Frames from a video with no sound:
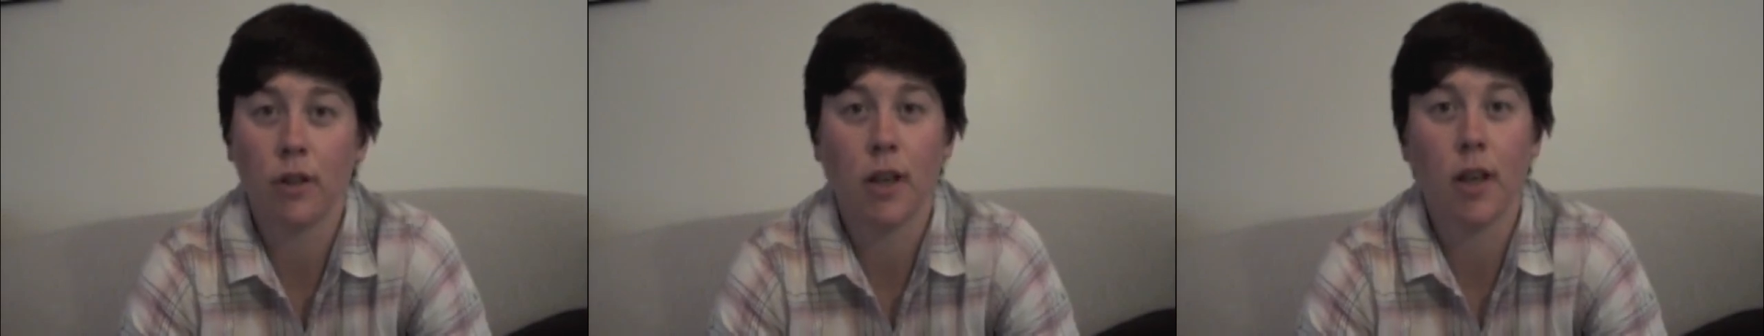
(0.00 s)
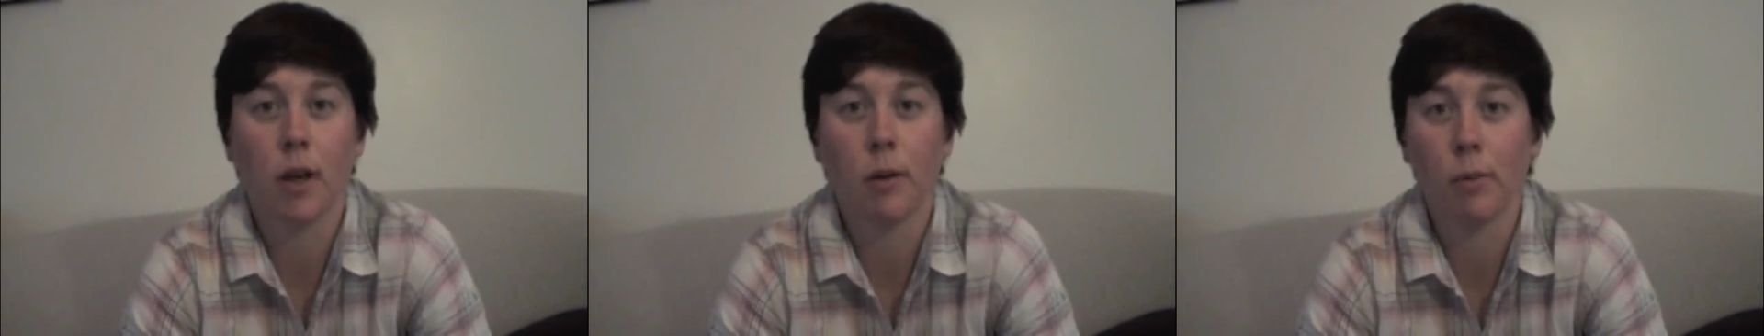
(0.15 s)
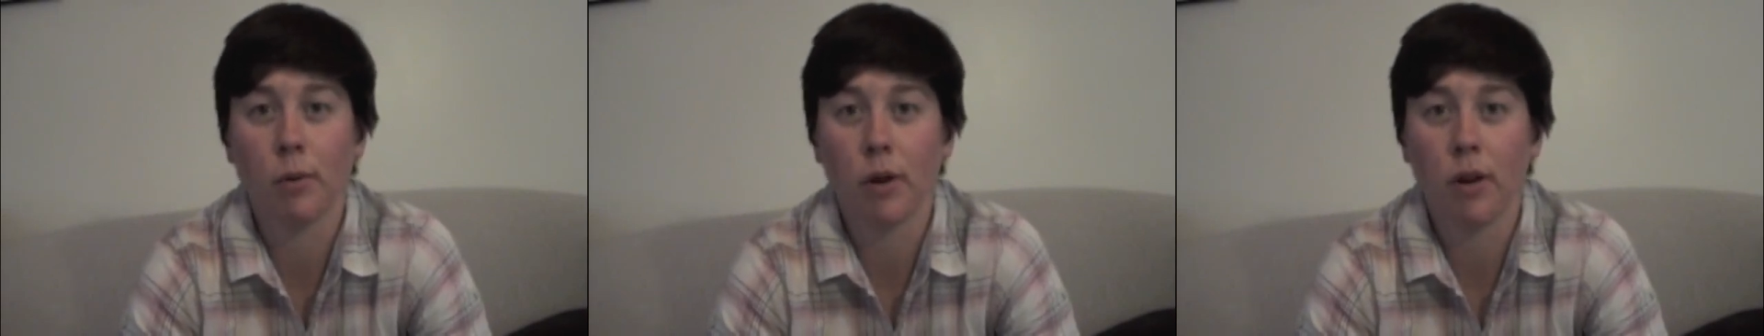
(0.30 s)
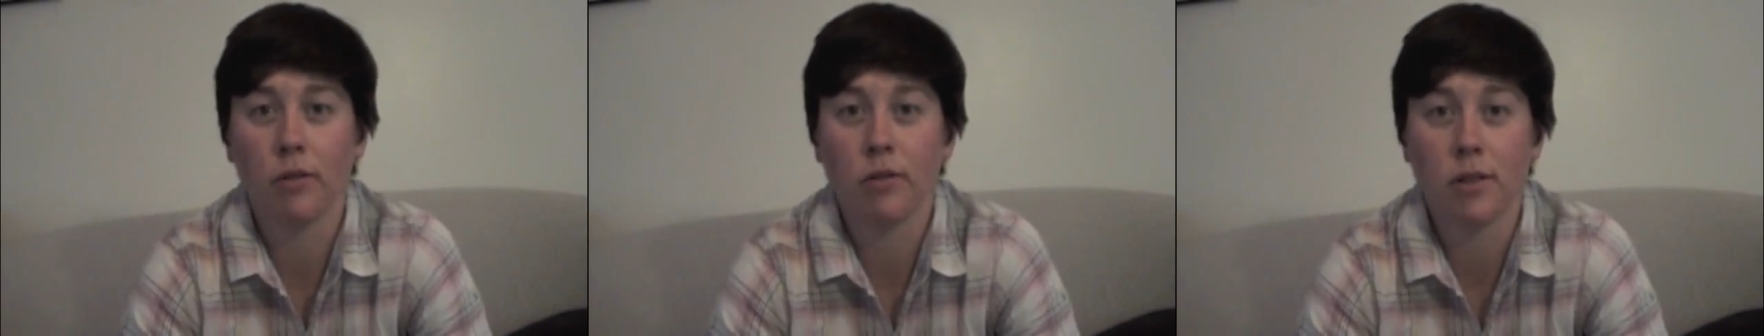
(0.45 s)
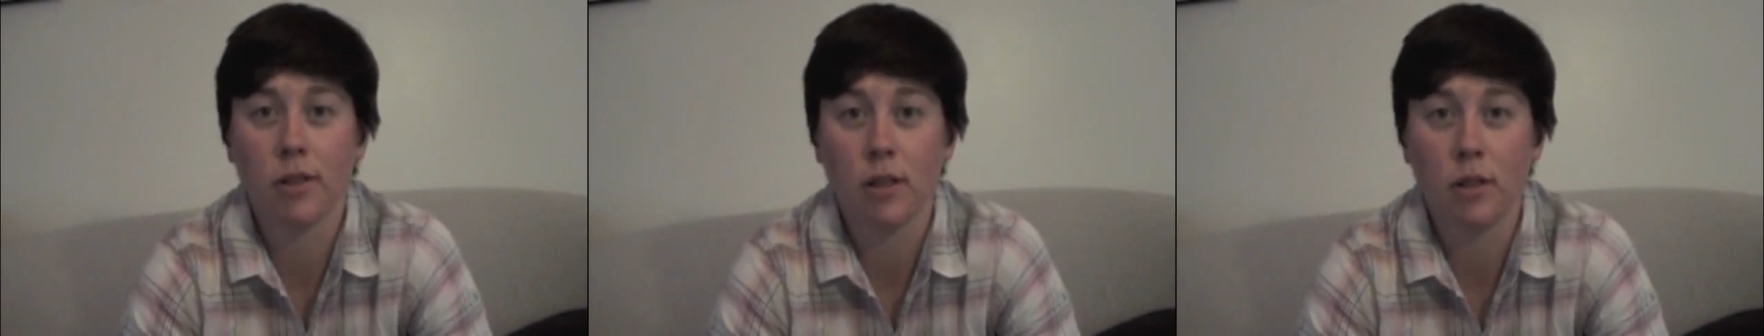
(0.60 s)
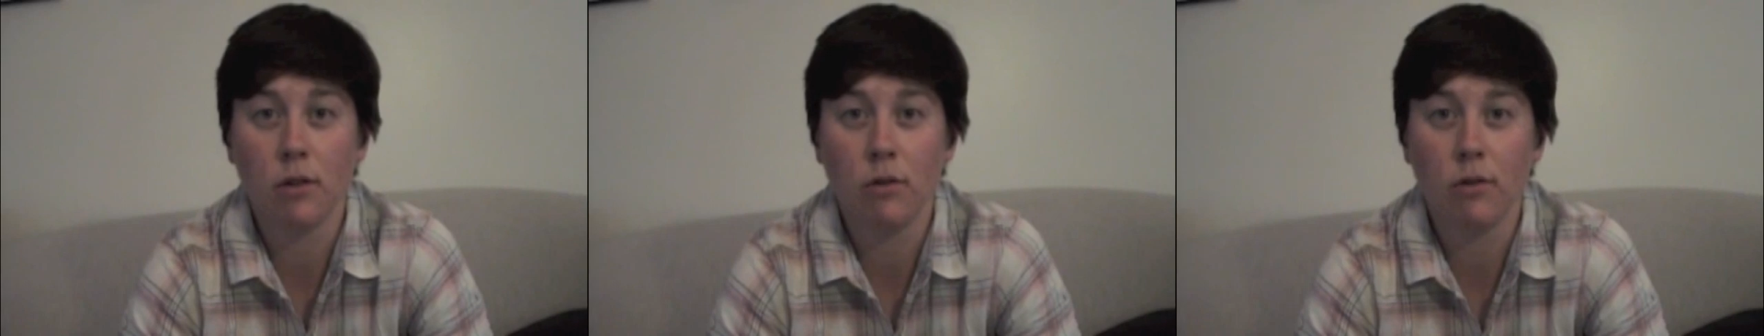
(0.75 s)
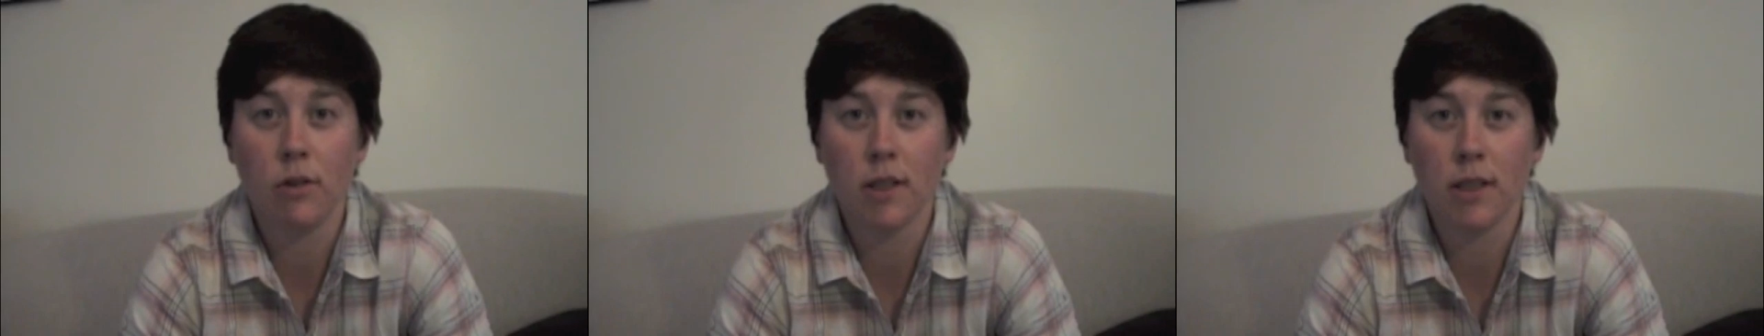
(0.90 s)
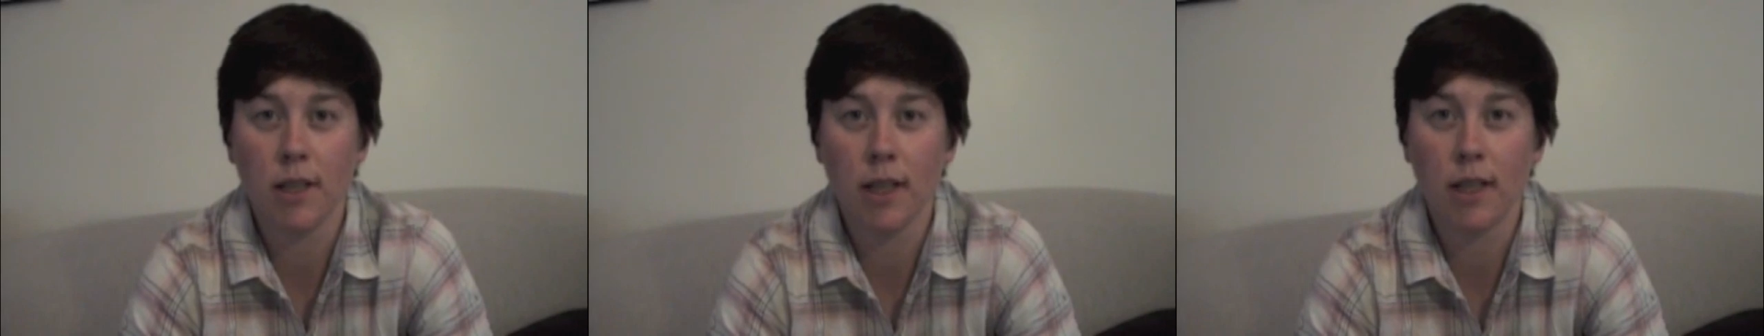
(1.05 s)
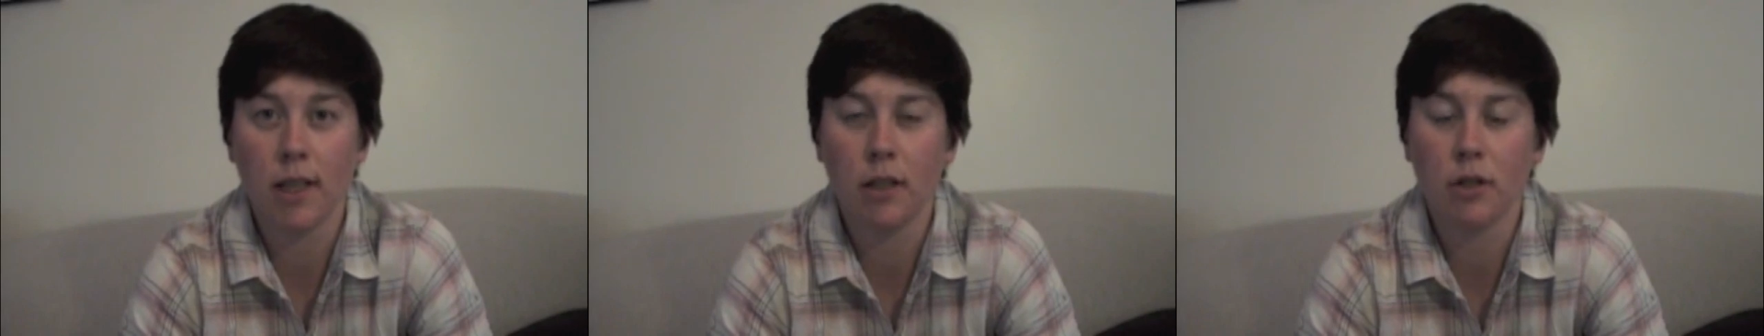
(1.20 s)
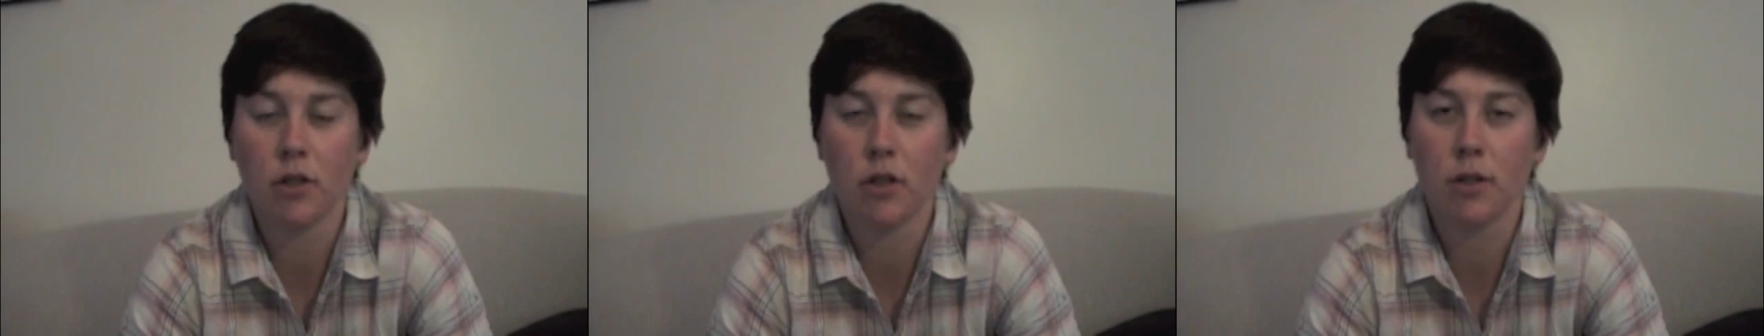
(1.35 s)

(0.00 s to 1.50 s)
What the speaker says: campgrounds that you can take.